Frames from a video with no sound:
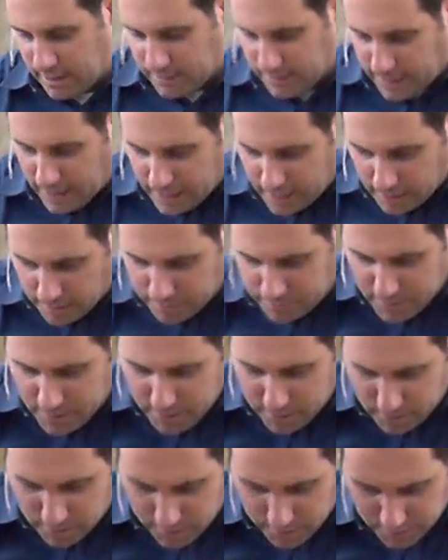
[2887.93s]
Uh, lay
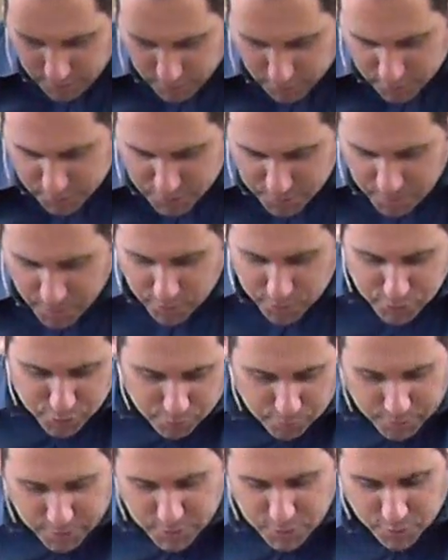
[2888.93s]
up you, you, know
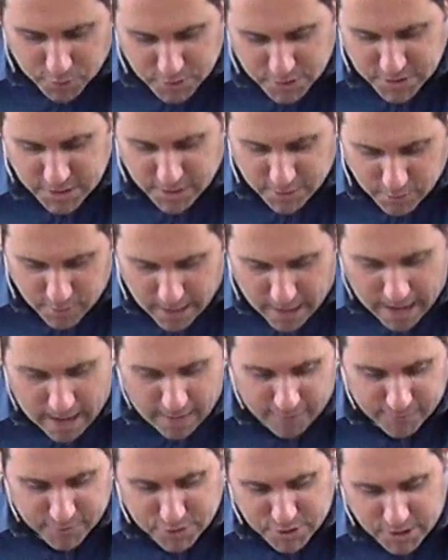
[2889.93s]
spiritual resources that you
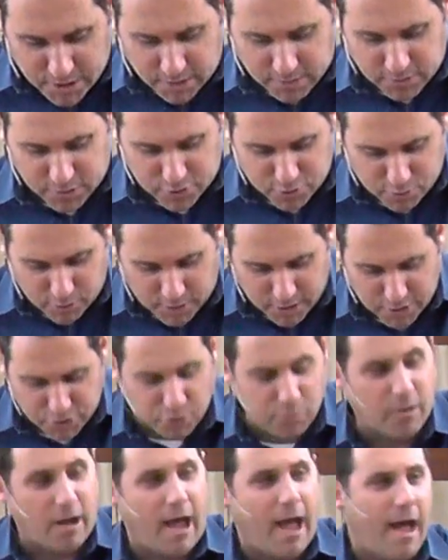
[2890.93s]
have in jesus
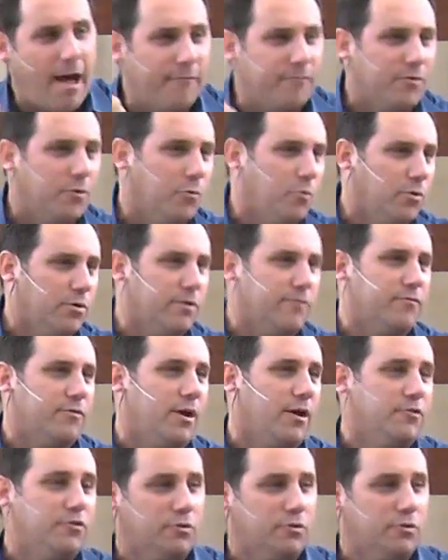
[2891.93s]
christ you have the word of